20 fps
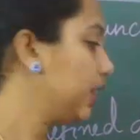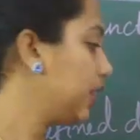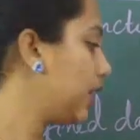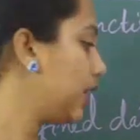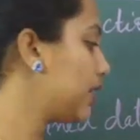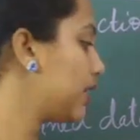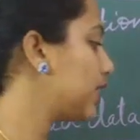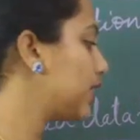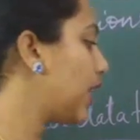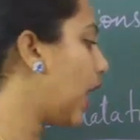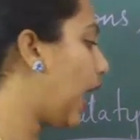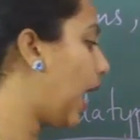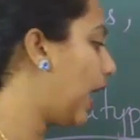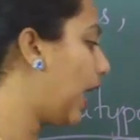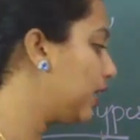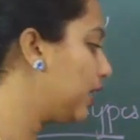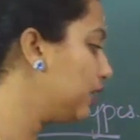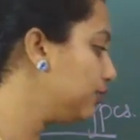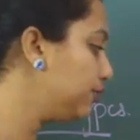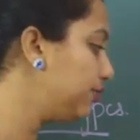this
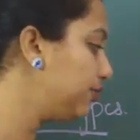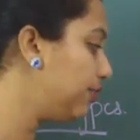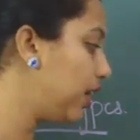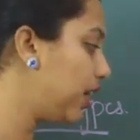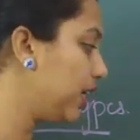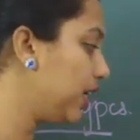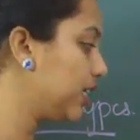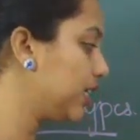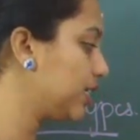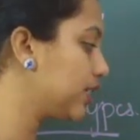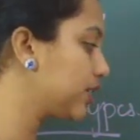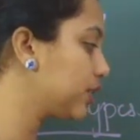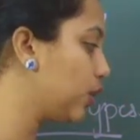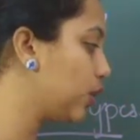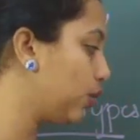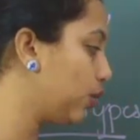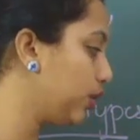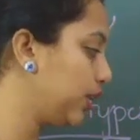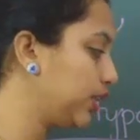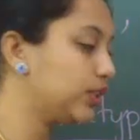alpha is
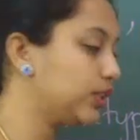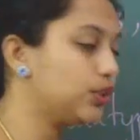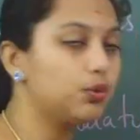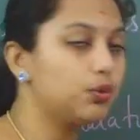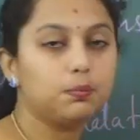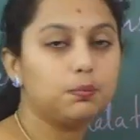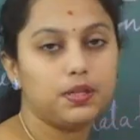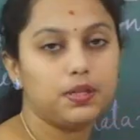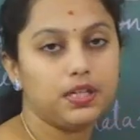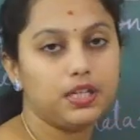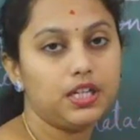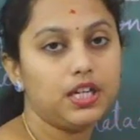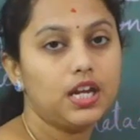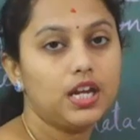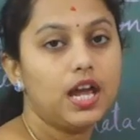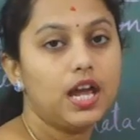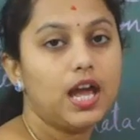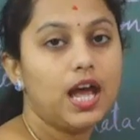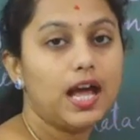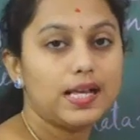going to be
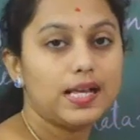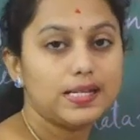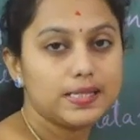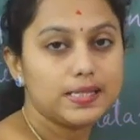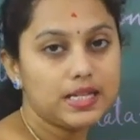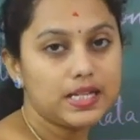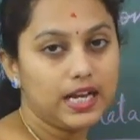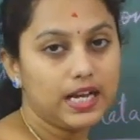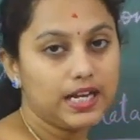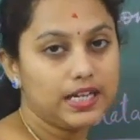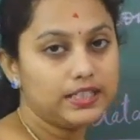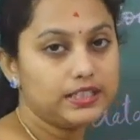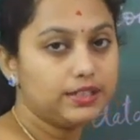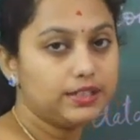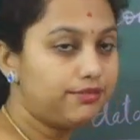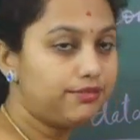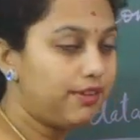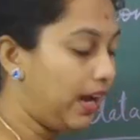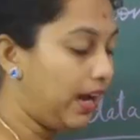assigned the